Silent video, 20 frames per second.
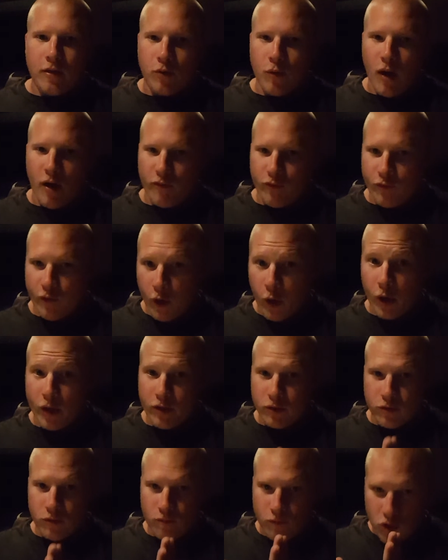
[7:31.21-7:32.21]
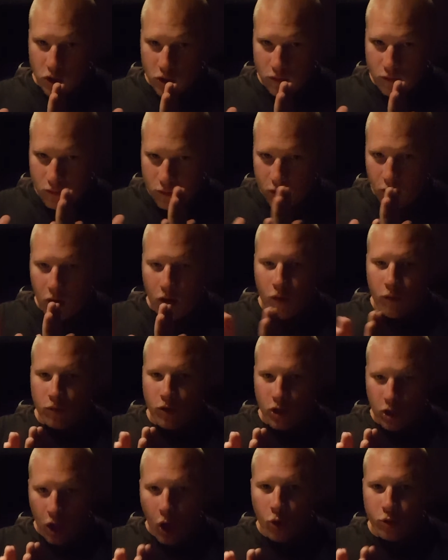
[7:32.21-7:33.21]
have very, you know,
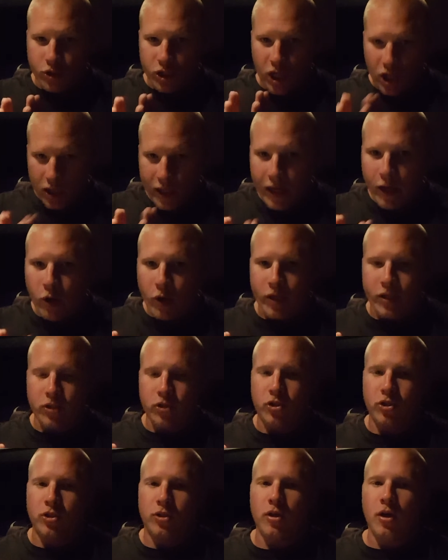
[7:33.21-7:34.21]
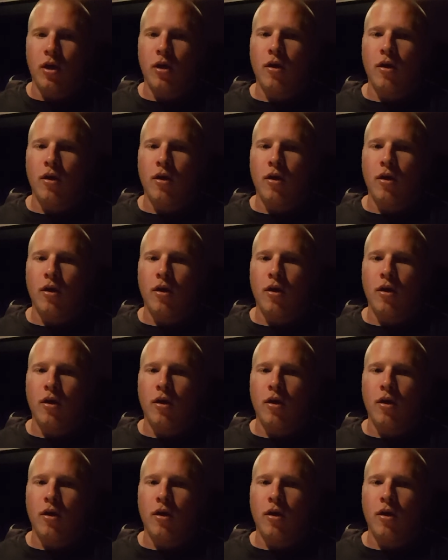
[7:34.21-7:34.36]
close clearance